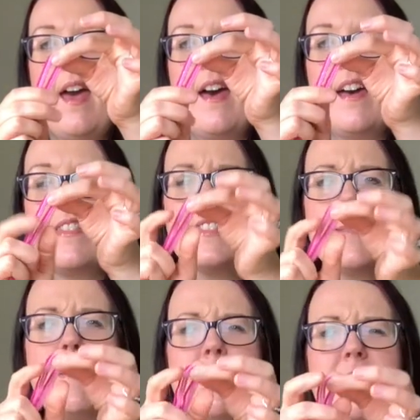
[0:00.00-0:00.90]
And this
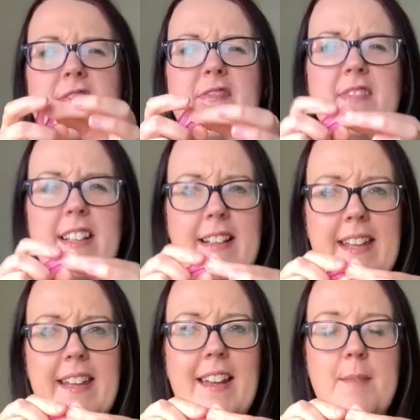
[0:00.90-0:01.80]
can be a bit
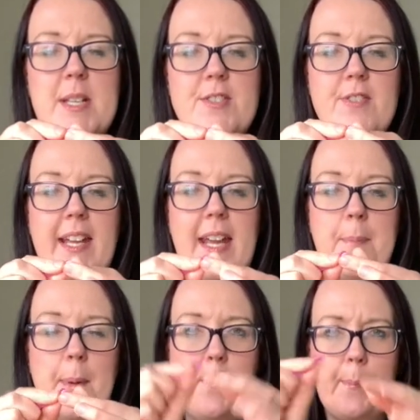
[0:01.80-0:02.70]
fiddly and a bit tricky,
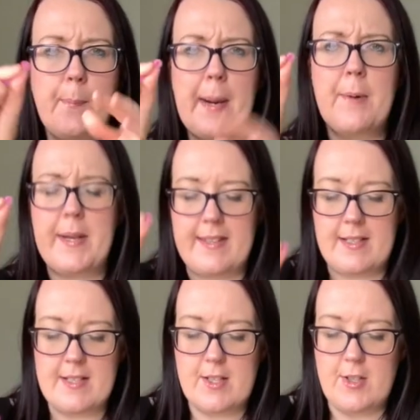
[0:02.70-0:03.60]
but bear with it,
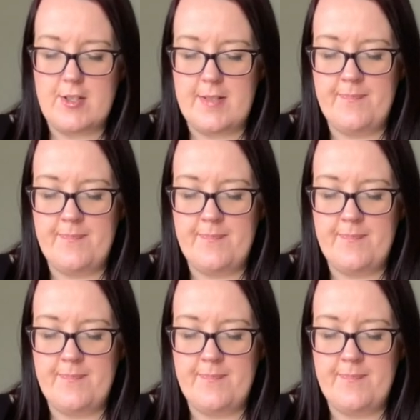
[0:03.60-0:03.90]
it's good.